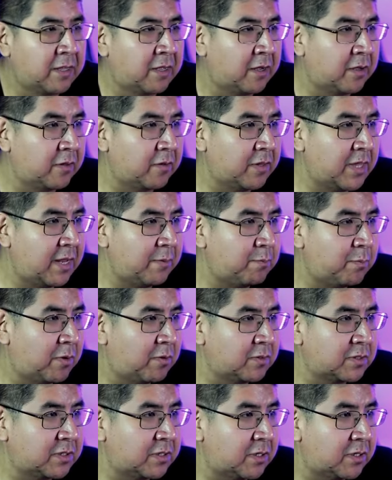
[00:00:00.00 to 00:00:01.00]
Although that
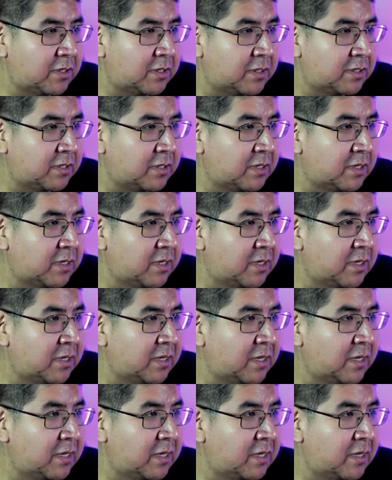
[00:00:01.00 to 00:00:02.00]
poster
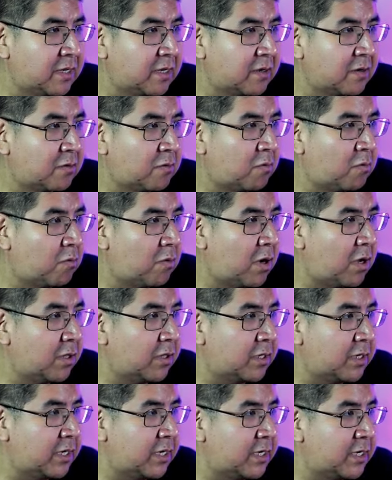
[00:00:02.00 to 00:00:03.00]

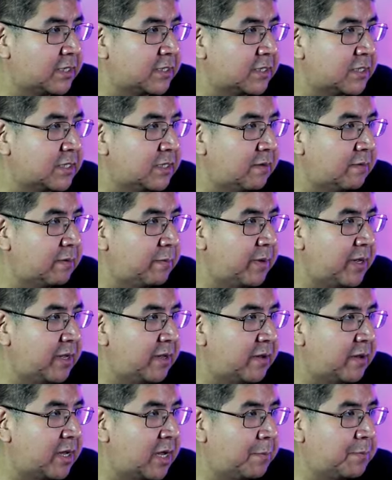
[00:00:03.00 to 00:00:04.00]
quality doesn't seem to be
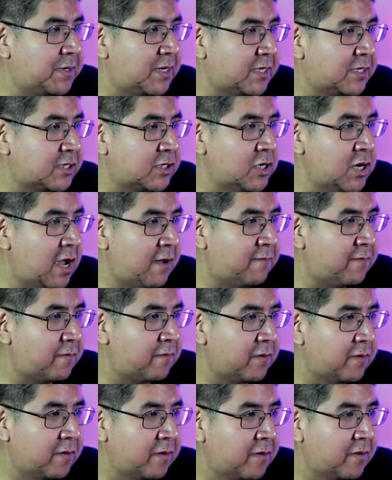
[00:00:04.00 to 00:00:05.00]
up to snuff,
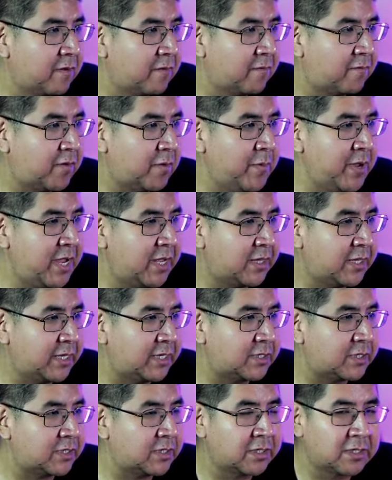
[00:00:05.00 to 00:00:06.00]
for me at
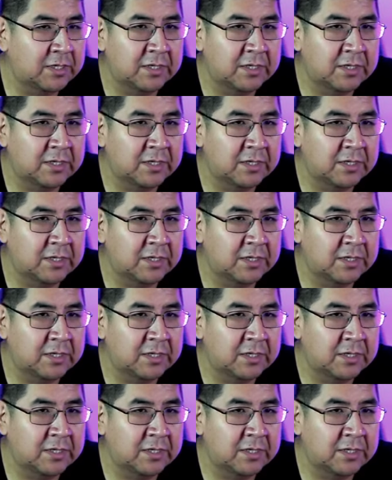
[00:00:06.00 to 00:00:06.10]
least.